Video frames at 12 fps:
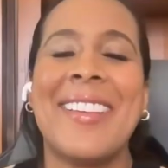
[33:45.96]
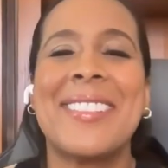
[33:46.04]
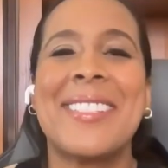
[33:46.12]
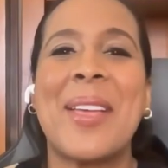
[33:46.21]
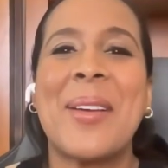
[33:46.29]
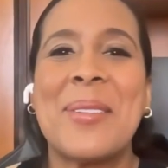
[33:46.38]

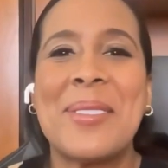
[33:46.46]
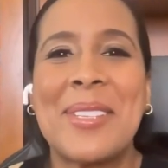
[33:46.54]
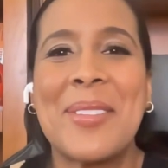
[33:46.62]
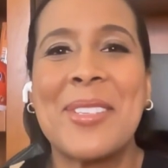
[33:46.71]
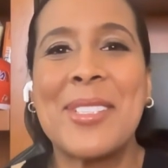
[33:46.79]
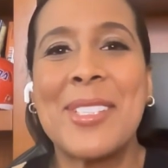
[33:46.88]
So,
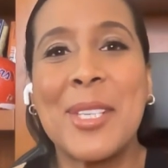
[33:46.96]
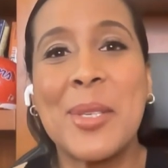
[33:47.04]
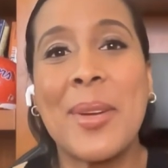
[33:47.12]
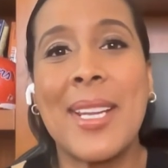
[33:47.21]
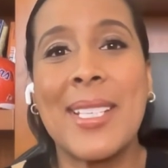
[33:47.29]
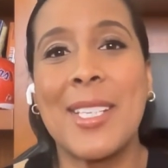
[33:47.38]
so there's
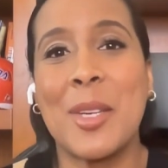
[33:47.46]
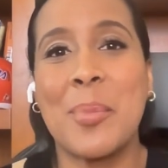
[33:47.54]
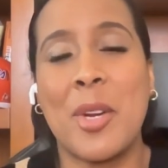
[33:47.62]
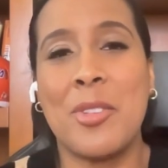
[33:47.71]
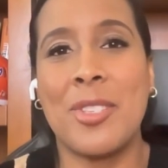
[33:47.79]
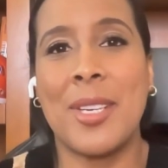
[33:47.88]
two ways to
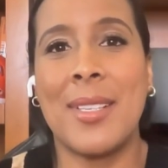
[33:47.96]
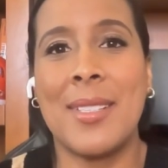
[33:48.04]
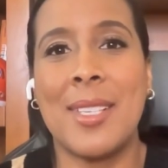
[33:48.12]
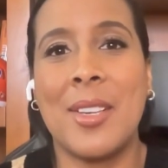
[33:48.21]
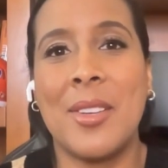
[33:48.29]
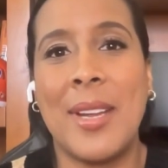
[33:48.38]
approach it.
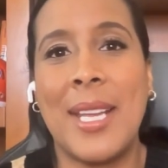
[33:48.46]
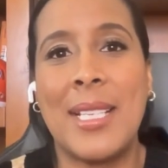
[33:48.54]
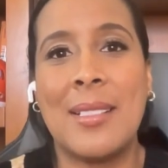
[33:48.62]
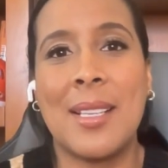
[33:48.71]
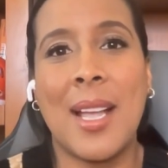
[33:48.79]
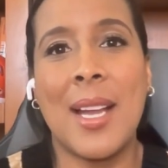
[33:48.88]
So,
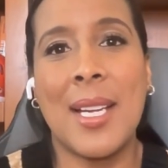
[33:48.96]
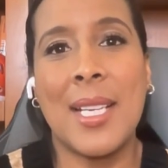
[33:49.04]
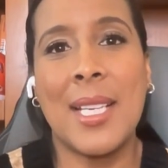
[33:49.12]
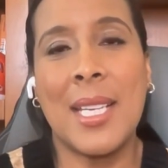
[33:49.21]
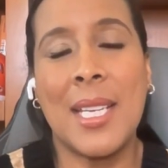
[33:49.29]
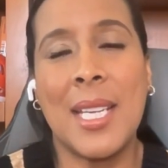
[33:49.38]

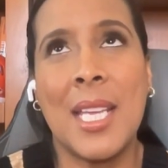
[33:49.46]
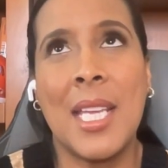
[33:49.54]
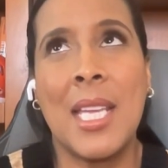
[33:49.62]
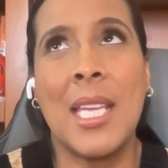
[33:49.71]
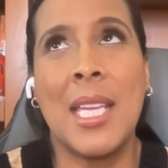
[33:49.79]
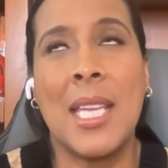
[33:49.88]
anxiety
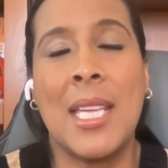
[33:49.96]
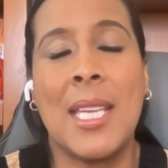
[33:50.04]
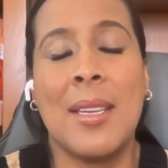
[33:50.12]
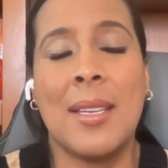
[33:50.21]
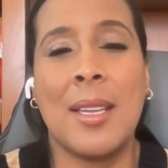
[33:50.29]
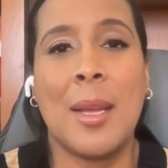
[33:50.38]

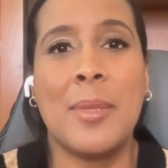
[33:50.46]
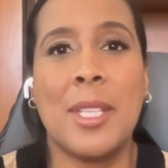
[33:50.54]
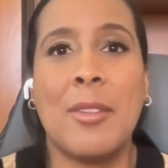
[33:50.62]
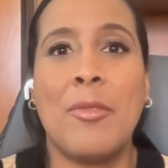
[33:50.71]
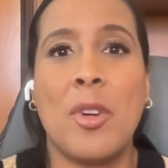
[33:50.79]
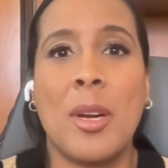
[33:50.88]
comes in
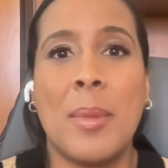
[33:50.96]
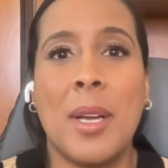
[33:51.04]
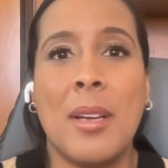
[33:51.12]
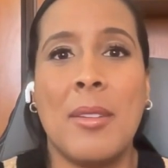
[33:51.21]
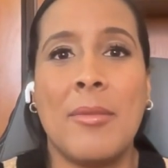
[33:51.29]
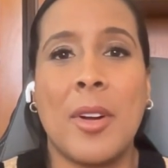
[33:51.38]
the form
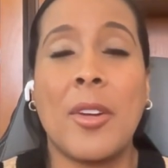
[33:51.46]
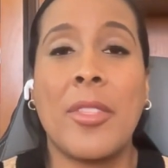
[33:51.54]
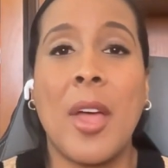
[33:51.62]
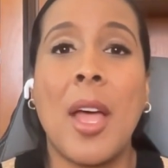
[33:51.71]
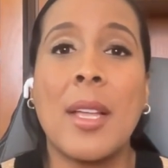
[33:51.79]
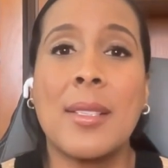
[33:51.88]
of our
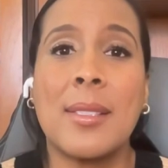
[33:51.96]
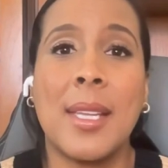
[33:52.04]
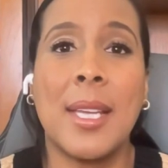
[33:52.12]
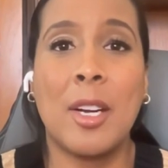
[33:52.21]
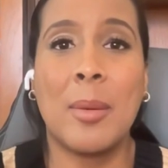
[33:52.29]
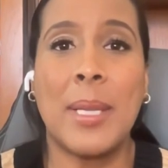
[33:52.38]
thoughts
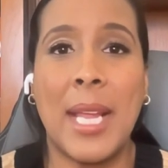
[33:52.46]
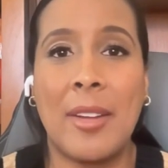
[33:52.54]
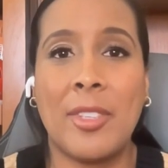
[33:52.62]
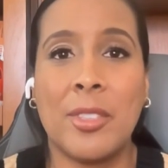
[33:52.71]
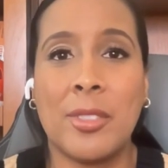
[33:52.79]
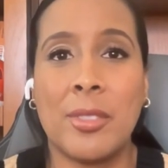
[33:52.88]
and our
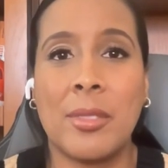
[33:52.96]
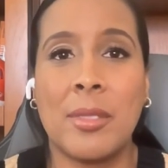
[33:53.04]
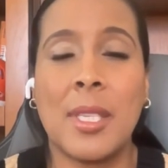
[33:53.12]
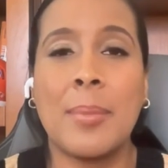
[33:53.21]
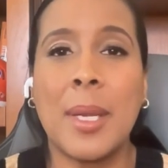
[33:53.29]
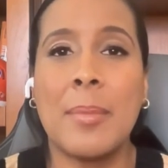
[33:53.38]
behaviors,
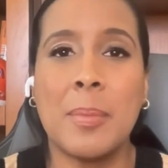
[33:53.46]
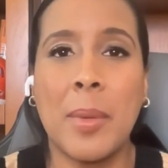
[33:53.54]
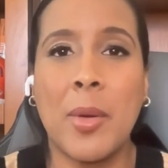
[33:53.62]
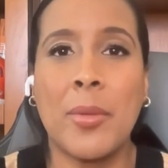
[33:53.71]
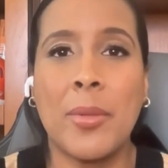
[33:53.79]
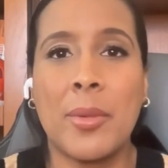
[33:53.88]
sometimes
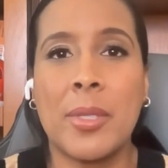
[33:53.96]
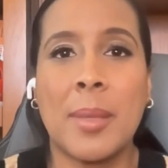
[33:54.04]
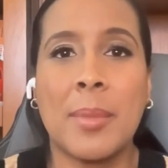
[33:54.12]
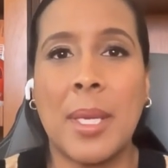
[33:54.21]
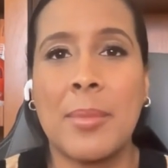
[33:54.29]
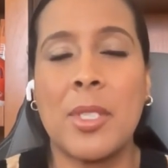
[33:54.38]
both, or
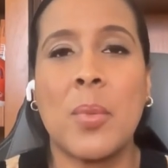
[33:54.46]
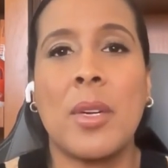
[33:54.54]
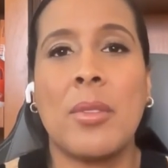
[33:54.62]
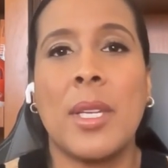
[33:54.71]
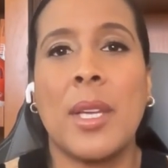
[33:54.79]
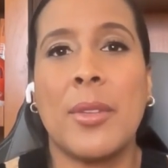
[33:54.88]
sometimes just
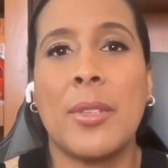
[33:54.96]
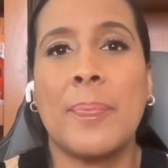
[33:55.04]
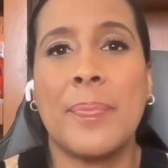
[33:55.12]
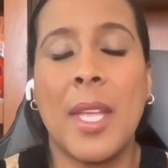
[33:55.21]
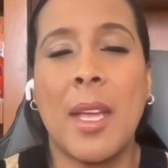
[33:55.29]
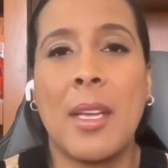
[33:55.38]
one or the
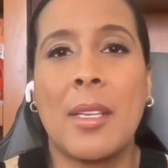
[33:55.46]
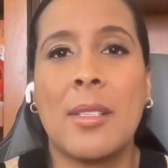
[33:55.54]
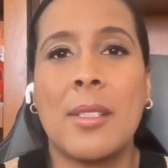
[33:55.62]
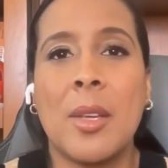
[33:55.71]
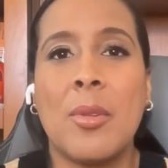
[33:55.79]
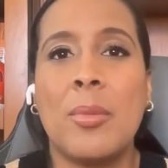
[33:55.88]
other. Uh,
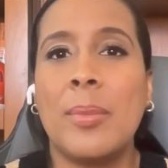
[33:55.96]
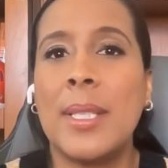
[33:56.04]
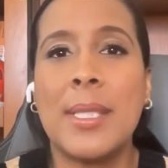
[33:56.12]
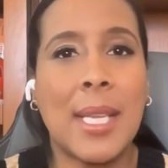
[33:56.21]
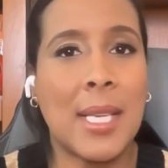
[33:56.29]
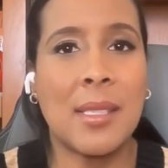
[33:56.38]
hmm. so,
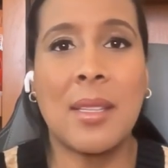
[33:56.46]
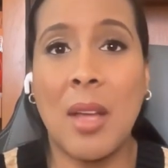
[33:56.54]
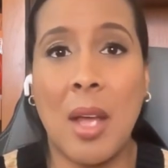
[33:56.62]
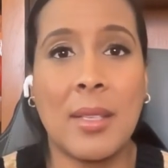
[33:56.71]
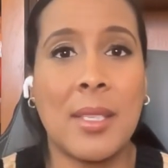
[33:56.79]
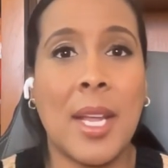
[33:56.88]
let's say it's
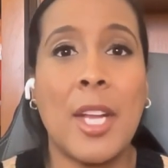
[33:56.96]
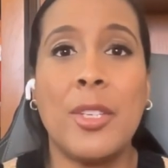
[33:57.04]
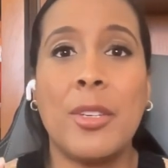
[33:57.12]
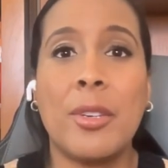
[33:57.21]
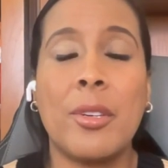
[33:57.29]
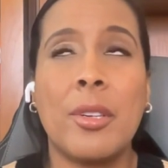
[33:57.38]
thoughts,
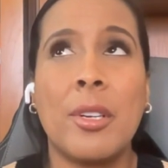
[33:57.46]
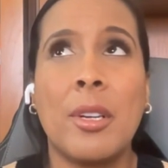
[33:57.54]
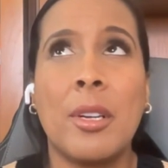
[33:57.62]
and your